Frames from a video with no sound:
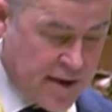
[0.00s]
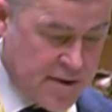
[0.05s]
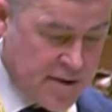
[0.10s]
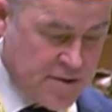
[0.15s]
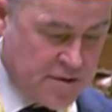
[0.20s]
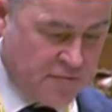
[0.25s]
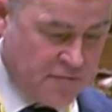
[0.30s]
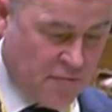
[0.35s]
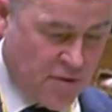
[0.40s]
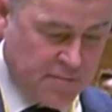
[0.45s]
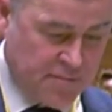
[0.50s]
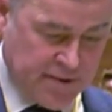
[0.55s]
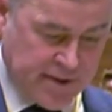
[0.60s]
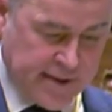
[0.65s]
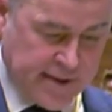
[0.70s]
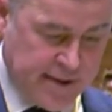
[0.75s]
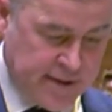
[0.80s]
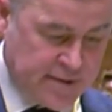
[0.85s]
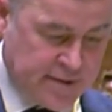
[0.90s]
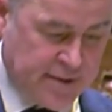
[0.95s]
actually form a
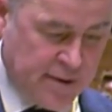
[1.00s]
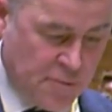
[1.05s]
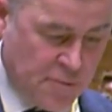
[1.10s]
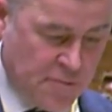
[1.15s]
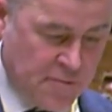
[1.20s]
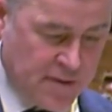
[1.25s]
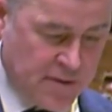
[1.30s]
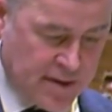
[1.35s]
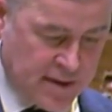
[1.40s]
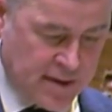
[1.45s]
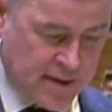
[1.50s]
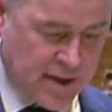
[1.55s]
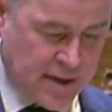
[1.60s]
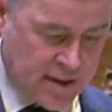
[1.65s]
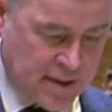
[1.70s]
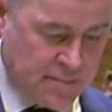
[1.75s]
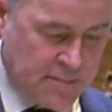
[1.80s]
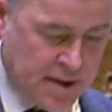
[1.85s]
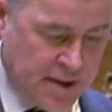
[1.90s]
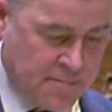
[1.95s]
great deal
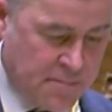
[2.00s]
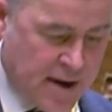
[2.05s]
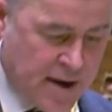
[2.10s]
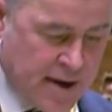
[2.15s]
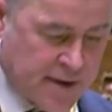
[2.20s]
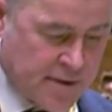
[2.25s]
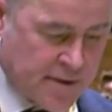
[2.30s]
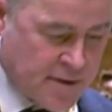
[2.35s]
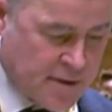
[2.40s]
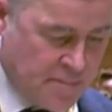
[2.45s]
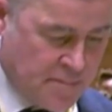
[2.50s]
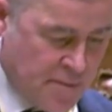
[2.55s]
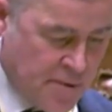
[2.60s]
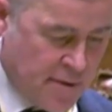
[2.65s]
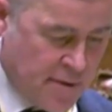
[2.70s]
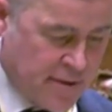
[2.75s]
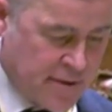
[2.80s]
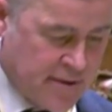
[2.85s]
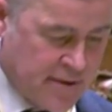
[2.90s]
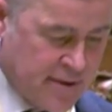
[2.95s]
or a big part of the
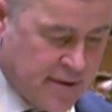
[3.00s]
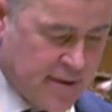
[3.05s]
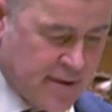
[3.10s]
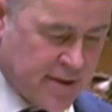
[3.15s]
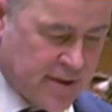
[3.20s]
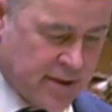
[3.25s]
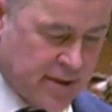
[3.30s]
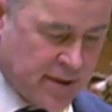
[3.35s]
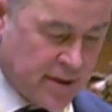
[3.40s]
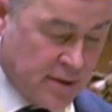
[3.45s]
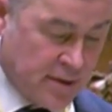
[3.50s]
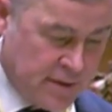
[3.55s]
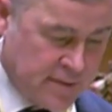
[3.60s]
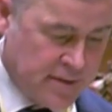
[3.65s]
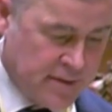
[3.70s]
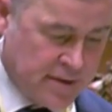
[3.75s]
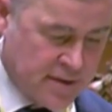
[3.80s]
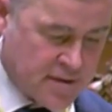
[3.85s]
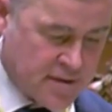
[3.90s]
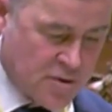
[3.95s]
report, and
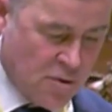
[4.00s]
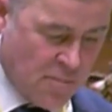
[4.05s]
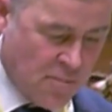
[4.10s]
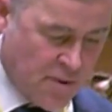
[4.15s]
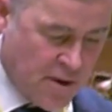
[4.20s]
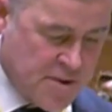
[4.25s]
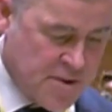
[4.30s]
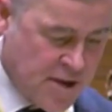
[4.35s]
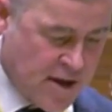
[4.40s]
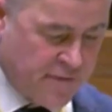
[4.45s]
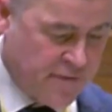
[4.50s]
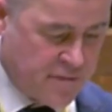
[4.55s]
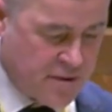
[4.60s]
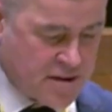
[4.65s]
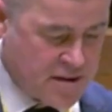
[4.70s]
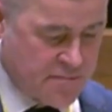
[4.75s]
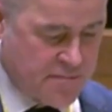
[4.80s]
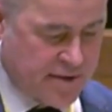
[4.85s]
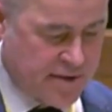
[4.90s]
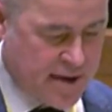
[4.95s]
there's not much
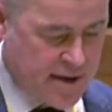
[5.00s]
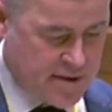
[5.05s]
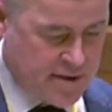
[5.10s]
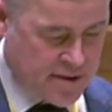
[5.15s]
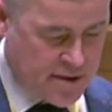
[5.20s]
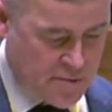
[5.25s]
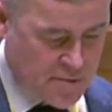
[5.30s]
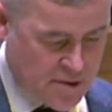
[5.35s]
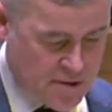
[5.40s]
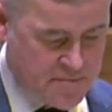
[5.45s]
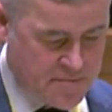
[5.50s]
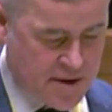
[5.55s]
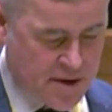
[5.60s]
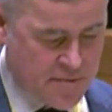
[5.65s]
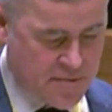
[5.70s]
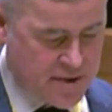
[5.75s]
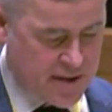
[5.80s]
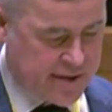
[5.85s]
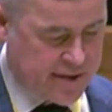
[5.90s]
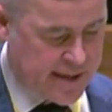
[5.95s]
evidence, but yet it still comes
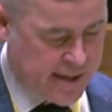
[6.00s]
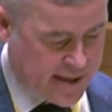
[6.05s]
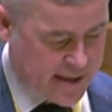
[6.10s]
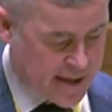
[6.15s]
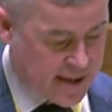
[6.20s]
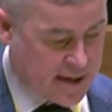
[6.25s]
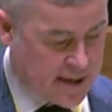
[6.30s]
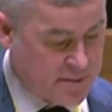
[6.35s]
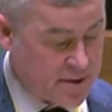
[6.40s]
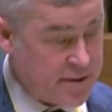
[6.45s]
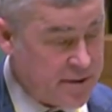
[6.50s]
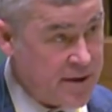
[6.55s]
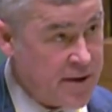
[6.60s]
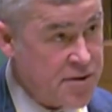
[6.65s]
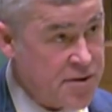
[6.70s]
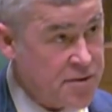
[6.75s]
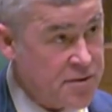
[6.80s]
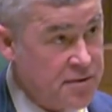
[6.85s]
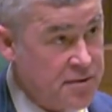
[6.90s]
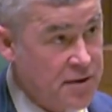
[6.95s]
out as a key
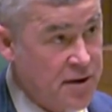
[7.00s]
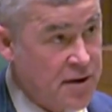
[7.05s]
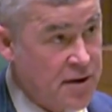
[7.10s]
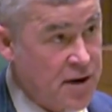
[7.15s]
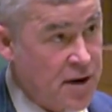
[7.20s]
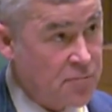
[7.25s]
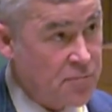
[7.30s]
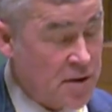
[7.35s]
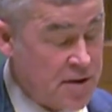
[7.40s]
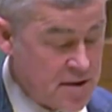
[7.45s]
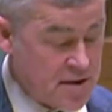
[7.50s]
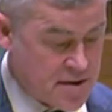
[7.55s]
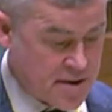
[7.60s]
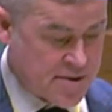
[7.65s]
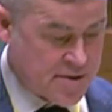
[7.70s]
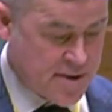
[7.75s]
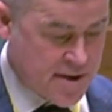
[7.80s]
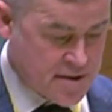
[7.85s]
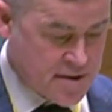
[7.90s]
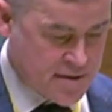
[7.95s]
recommendation in one of the
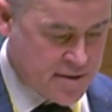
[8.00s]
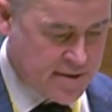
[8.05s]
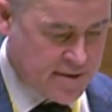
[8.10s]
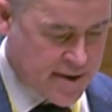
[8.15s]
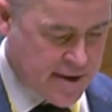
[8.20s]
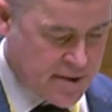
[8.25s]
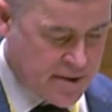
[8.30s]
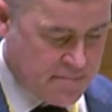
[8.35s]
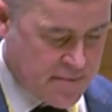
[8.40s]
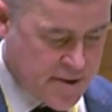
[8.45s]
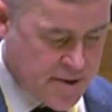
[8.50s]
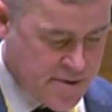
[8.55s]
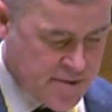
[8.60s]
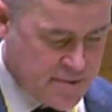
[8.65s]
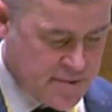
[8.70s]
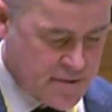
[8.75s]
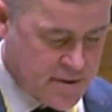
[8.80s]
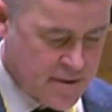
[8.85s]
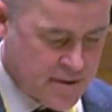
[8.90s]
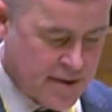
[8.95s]
suggested 10
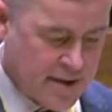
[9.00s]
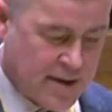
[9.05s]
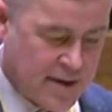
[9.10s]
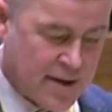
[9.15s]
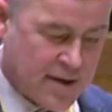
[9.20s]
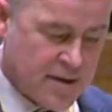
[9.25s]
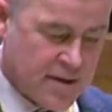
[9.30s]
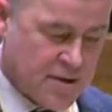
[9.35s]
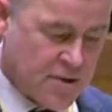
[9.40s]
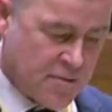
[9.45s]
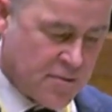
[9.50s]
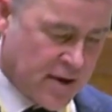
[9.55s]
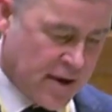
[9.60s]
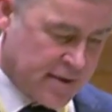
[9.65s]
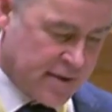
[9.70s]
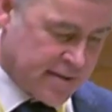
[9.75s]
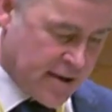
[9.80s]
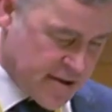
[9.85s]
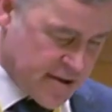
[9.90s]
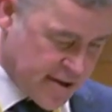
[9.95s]
missions. So
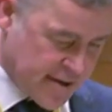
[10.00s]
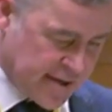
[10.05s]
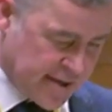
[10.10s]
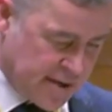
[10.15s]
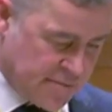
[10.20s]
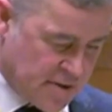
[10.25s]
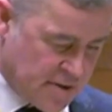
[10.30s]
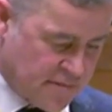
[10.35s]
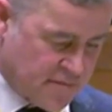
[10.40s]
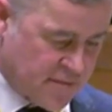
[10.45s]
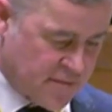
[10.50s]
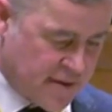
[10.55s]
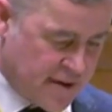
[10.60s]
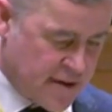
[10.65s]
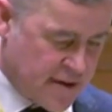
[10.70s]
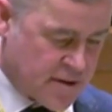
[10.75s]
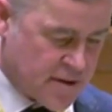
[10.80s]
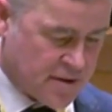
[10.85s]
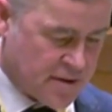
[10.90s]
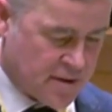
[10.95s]
I disagree with the
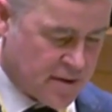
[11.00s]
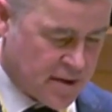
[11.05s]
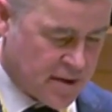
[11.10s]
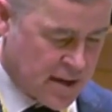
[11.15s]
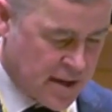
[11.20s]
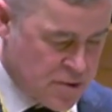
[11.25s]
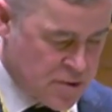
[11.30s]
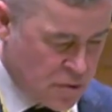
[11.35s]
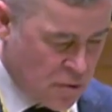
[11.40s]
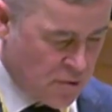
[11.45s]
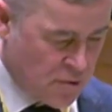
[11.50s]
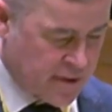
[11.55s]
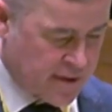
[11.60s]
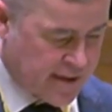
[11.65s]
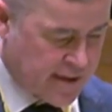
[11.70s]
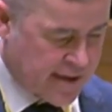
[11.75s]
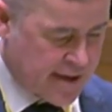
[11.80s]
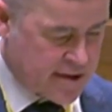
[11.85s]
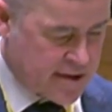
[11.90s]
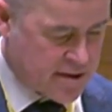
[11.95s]
phrase "no
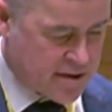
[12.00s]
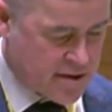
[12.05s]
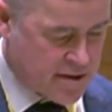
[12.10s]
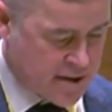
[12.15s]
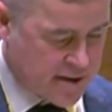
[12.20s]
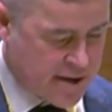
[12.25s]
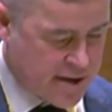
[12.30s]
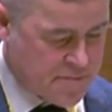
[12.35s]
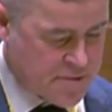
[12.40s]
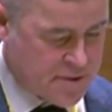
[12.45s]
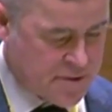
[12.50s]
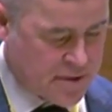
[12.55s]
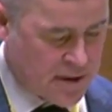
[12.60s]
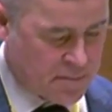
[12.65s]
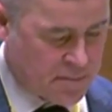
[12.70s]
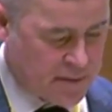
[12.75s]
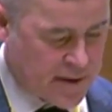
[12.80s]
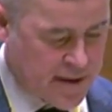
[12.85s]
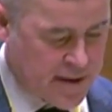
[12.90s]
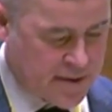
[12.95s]
regrets" description
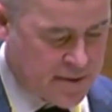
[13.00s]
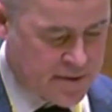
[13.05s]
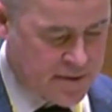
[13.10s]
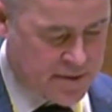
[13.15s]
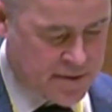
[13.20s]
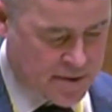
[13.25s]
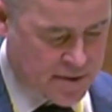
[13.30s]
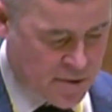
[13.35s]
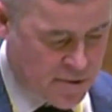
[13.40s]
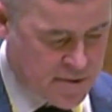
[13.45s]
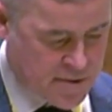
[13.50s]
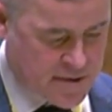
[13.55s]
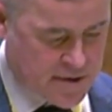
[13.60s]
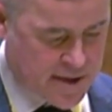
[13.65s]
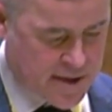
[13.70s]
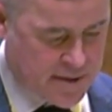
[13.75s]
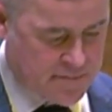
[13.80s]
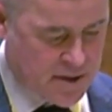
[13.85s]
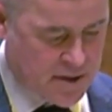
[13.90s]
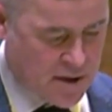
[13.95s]
applied to the
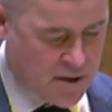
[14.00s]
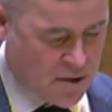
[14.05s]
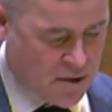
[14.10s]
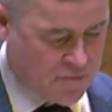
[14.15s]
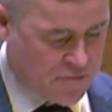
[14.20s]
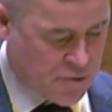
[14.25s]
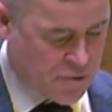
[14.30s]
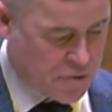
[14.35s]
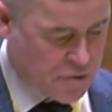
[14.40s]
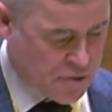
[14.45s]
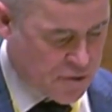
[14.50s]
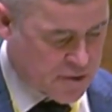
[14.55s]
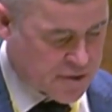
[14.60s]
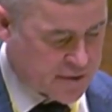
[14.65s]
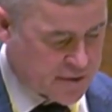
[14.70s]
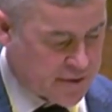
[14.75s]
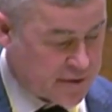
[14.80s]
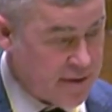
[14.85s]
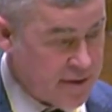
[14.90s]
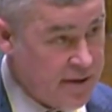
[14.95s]
concept of new
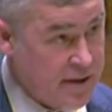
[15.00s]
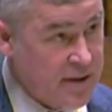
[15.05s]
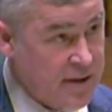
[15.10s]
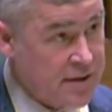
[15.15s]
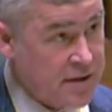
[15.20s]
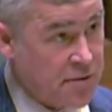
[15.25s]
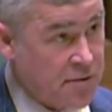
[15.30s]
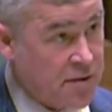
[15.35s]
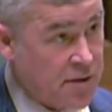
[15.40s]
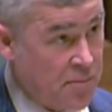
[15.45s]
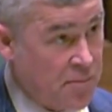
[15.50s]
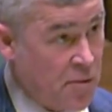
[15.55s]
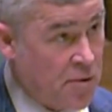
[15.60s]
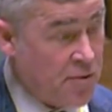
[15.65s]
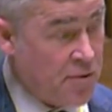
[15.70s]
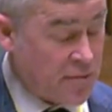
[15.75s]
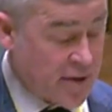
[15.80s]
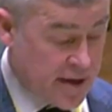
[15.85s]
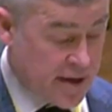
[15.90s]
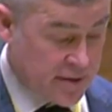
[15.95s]
nuclear. Now, the
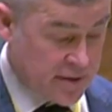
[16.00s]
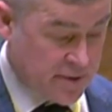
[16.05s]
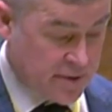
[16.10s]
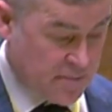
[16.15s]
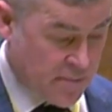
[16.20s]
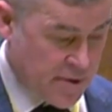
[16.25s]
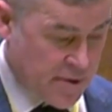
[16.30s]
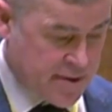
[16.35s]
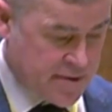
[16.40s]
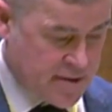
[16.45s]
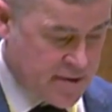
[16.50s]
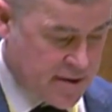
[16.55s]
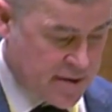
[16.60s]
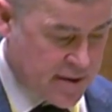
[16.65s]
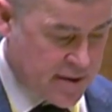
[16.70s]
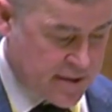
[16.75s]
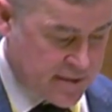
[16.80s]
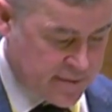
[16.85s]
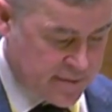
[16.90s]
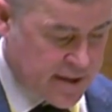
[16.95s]
report
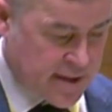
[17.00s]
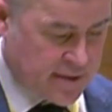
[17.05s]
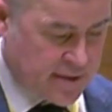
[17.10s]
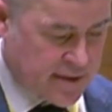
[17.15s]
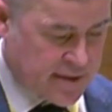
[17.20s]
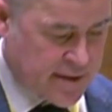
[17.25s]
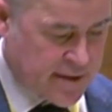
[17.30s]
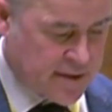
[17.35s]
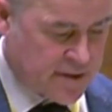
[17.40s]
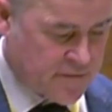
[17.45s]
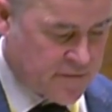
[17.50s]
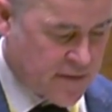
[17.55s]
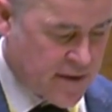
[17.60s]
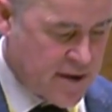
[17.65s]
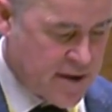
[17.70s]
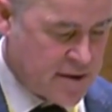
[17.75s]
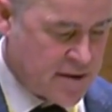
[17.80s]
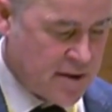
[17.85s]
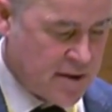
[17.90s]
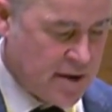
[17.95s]
rightly
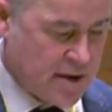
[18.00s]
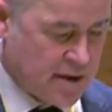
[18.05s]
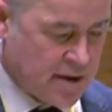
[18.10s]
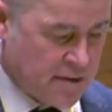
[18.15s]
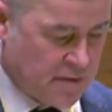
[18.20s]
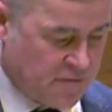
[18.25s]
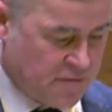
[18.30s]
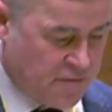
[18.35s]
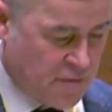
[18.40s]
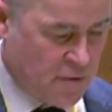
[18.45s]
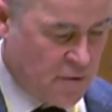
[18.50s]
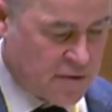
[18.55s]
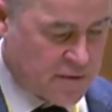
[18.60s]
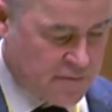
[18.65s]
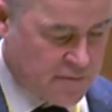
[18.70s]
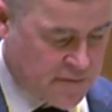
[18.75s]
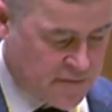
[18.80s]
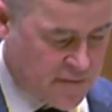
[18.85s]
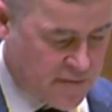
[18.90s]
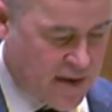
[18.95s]
identifies that 4
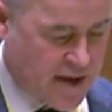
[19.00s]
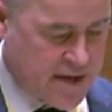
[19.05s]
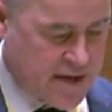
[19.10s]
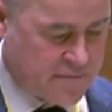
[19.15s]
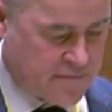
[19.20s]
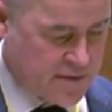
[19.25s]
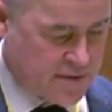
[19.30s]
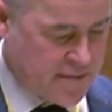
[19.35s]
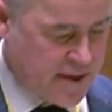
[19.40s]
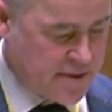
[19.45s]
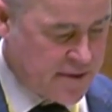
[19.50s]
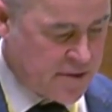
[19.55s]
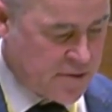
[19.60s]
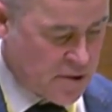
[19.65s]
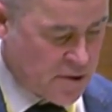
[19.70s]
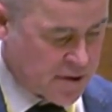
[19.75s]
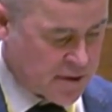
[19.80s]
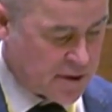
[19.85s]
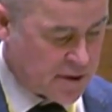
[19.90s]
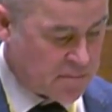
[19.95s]
of the 5 remaining
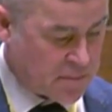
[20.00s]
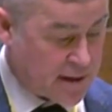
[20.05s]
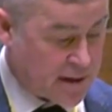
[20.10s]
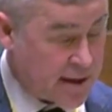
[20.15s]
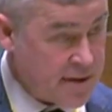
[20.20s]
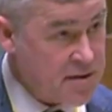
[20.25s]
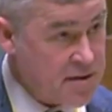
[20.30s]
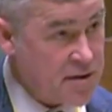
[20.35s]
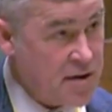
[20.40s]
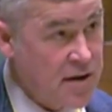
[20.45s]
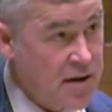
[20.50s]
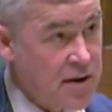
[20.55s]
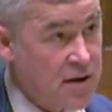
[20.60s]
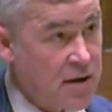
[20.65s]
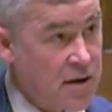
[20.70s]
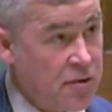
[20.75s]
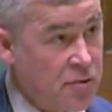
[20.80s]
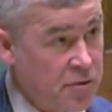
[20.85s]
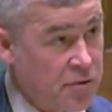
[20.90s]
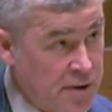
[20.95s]
nuclear plants
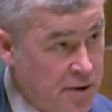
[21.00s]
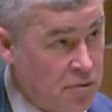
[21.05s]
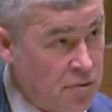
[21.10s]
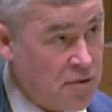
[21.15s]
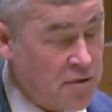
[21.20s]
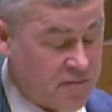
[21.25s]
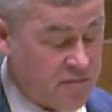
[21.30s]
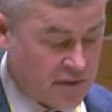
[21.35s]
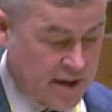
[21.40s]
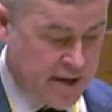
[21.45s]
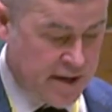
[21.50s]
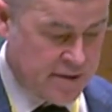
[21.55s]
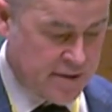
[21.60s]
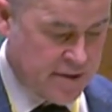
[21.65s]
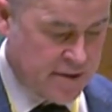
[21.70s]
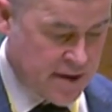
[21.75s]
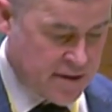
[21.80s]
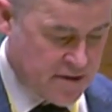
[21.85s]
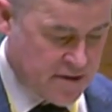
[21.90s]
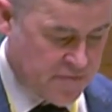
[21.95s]
are going to go offline in the
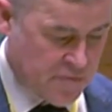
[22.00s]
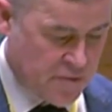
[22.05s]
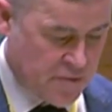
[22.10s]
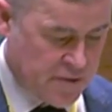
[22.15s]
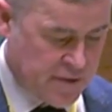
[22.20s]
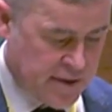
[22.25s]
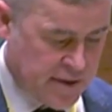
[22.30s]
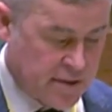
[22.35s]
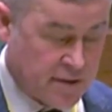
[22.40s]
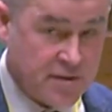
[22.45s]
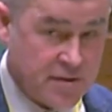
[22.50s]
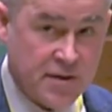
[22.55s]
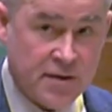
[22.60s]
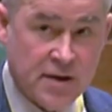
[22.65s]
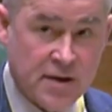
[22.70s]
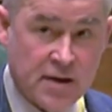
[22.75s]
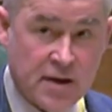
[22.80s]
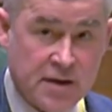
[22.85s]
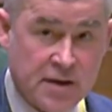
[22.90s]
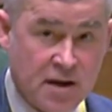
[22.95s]
next few years,
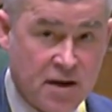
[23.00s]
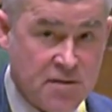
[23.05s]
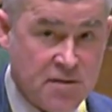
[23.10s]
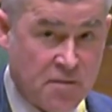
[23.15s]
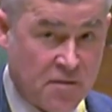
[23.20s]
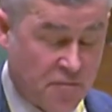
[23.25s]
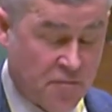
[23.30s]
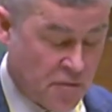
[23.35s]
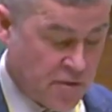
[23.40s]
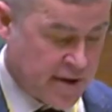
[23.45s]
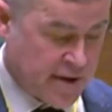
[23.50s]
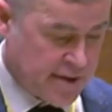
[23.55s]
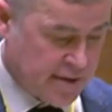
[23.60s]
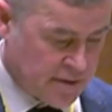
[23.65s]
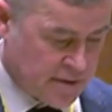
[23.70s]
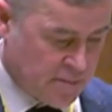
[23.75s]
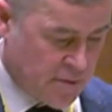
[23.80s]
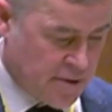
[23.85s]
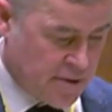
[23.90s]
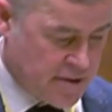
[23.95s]
and that's before
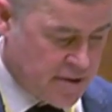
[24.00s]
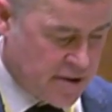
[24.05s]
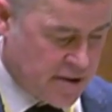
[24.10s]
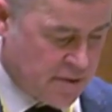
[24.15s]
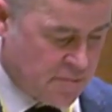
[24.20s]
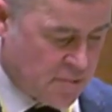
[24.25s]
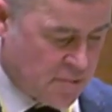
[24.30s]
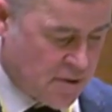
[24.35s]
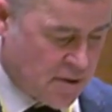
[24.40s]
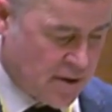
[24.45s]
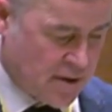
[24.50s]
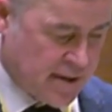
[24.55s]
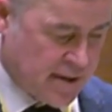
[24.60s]
Hinkley Point C will